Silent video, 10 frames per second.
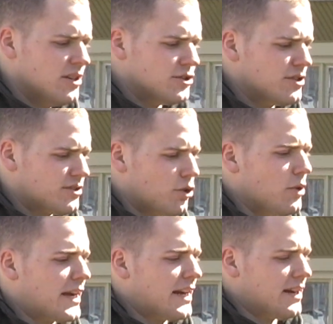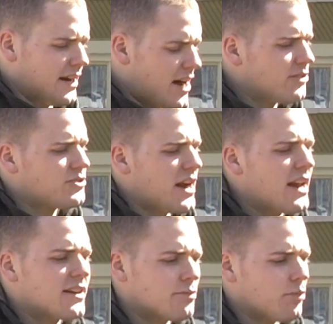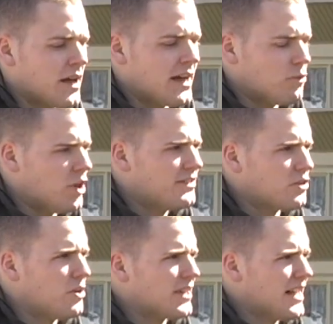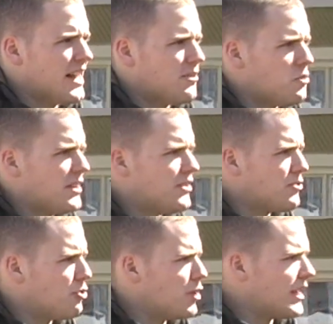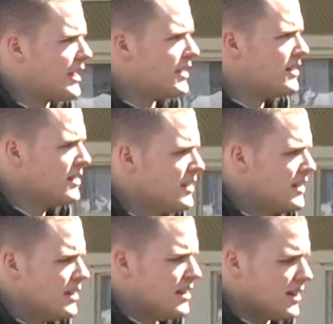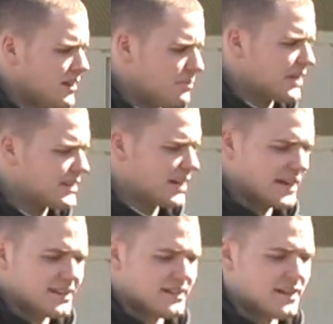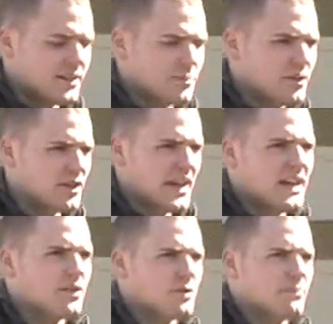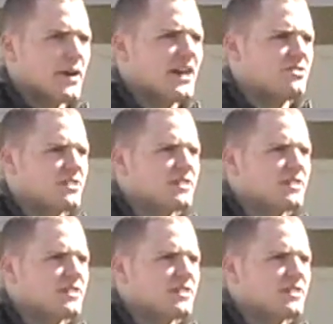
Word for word: just so we can, and I'll try and explain what's going on when they're doing it. Um, because, like I said, communicating with the patient,